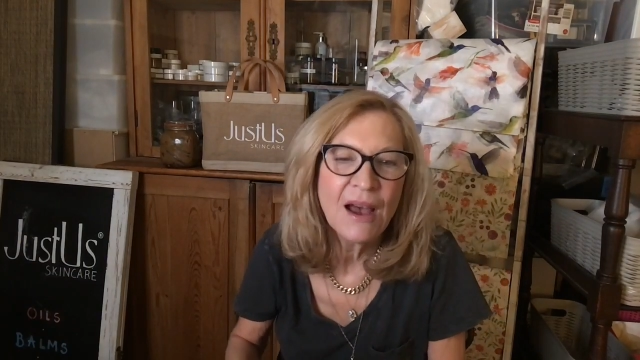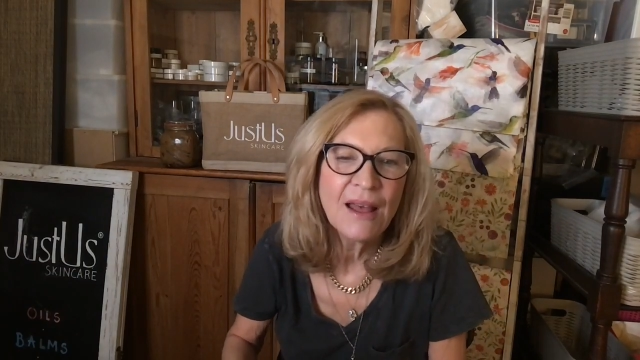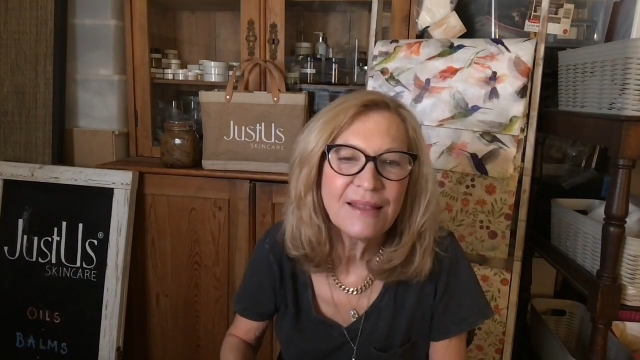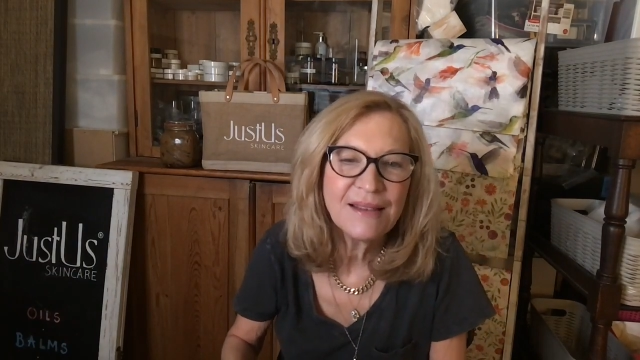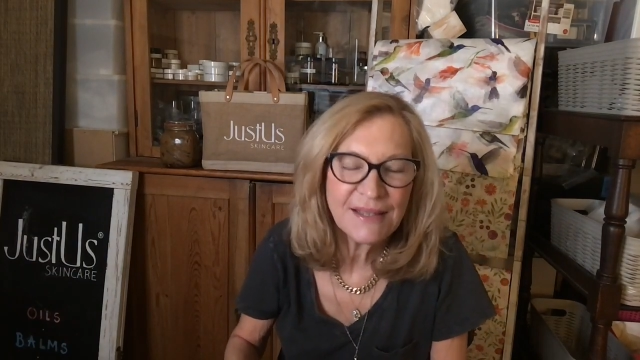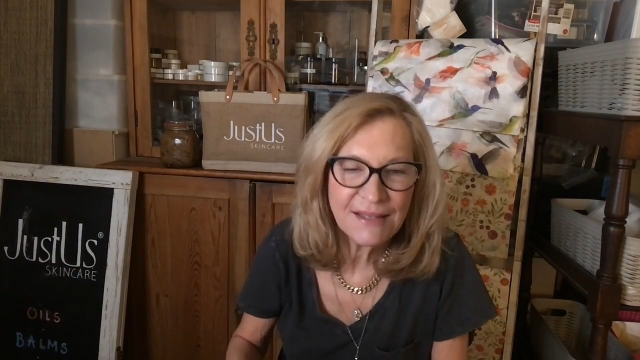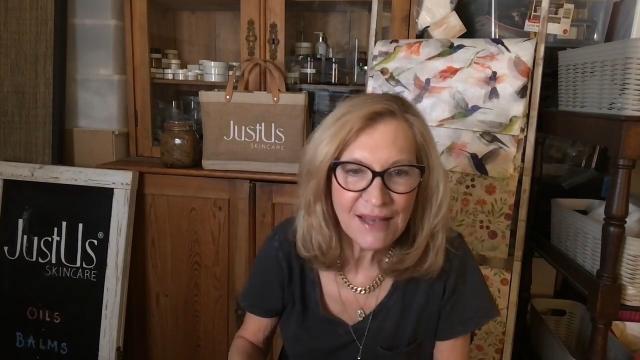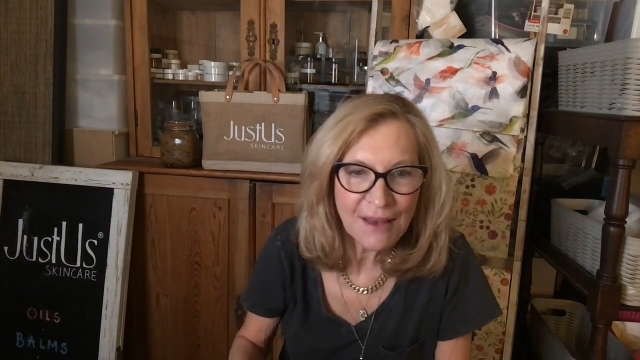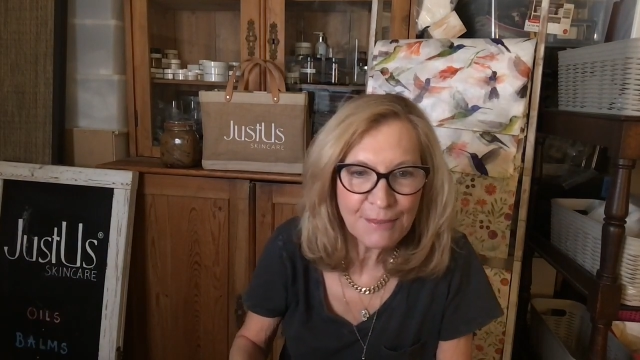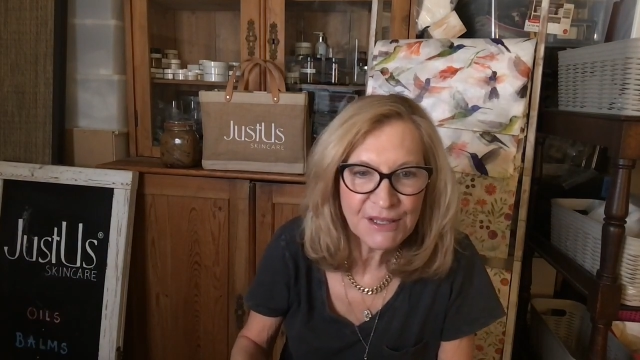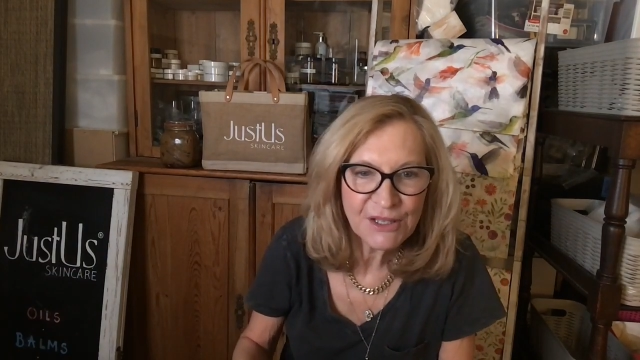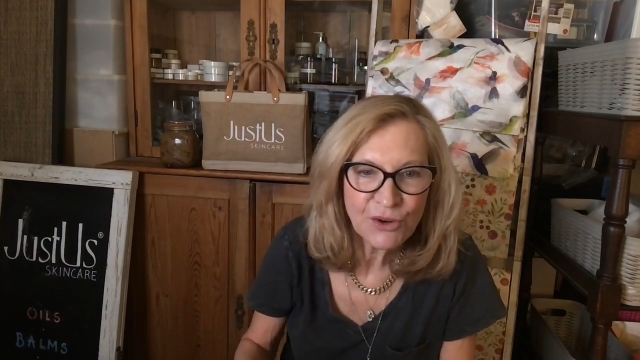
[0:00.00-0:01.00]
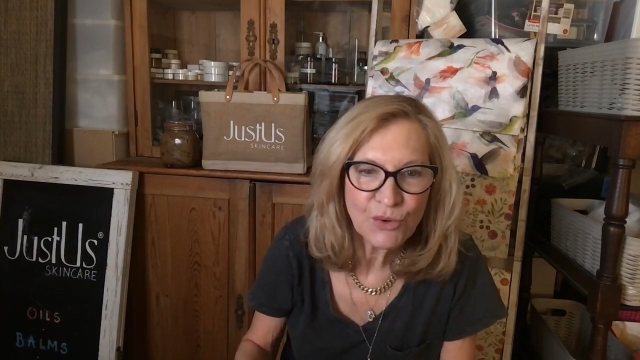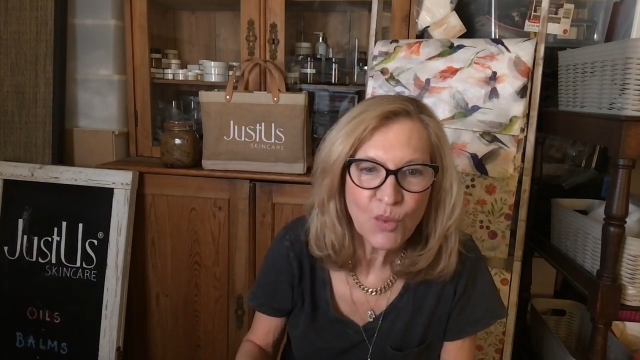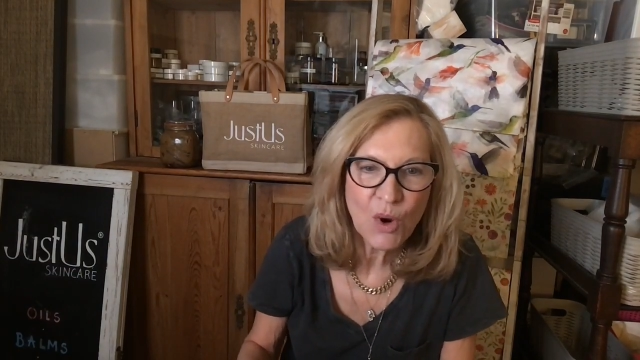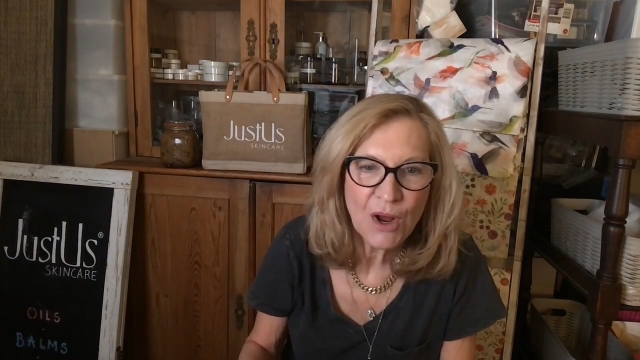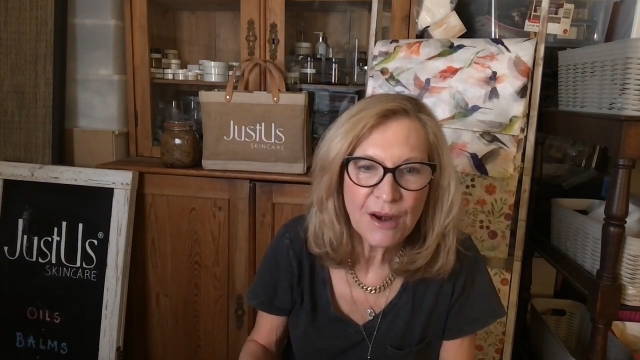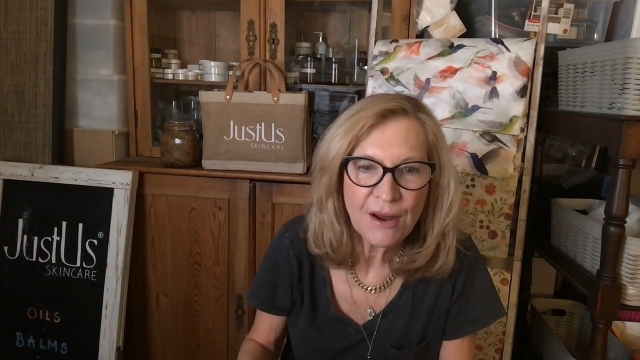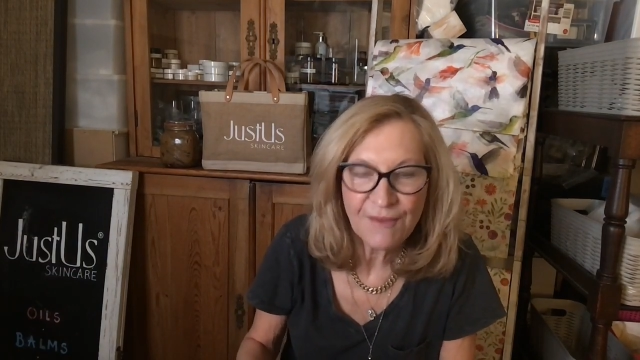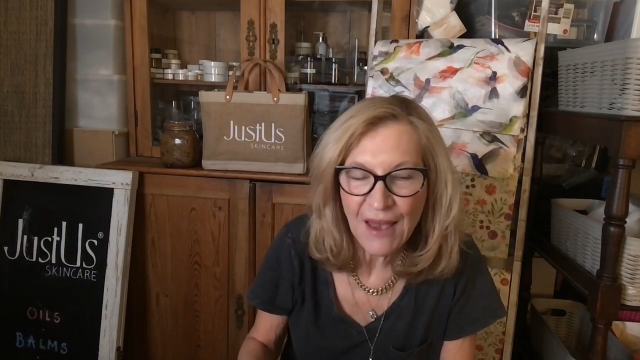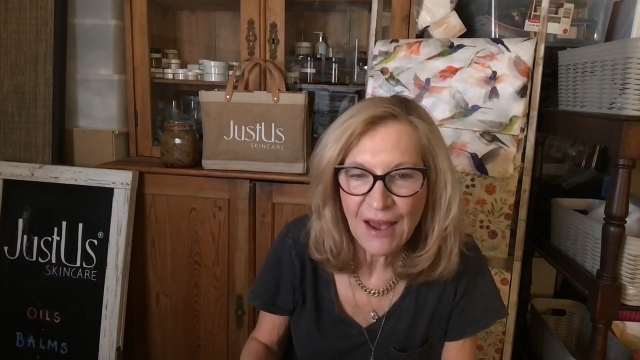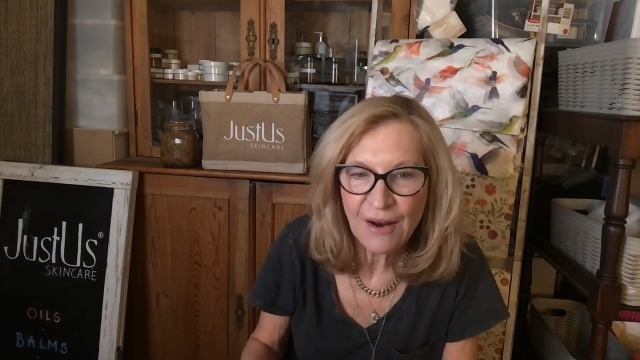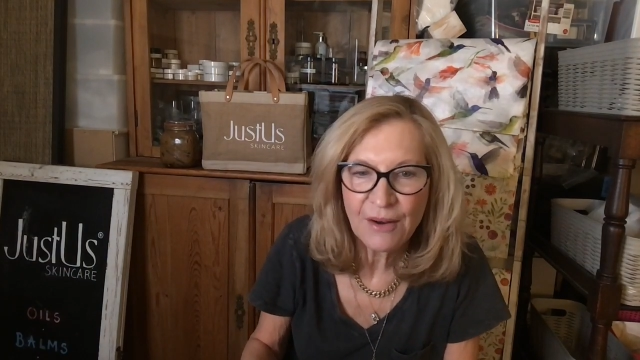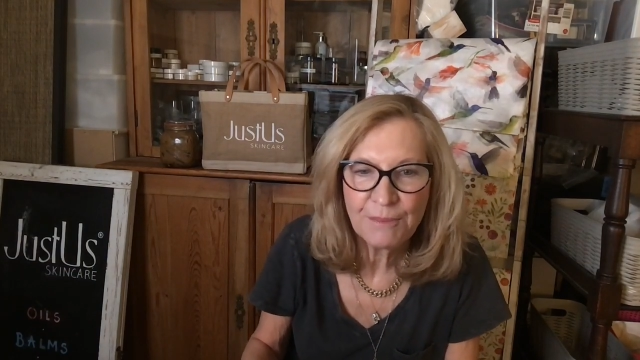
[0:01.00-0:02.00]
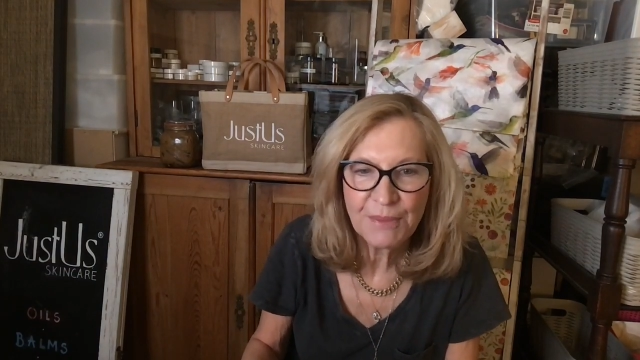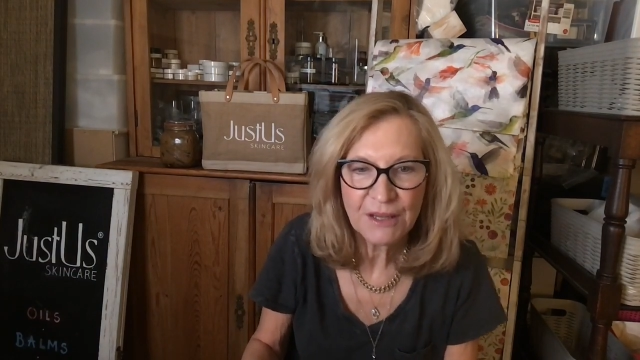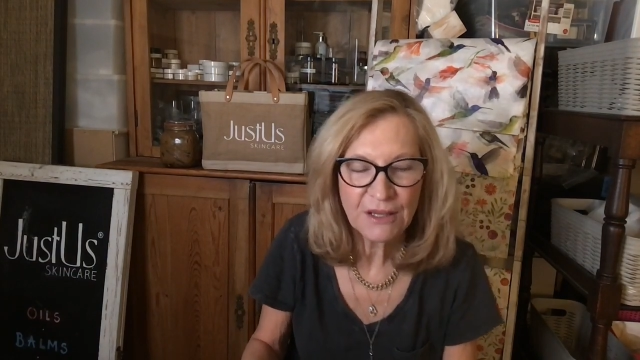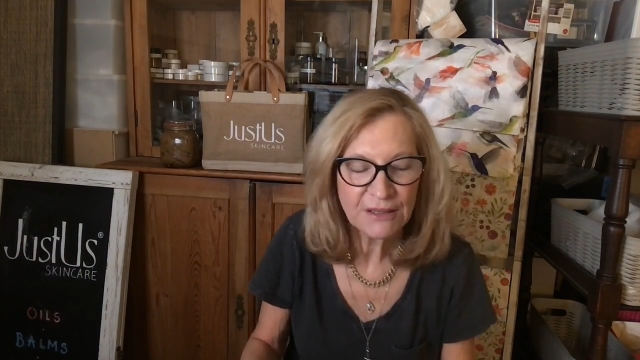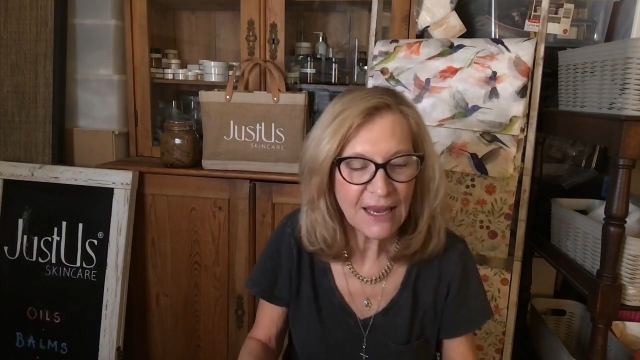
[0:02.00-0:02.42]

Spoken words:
This is episode 1 of how to build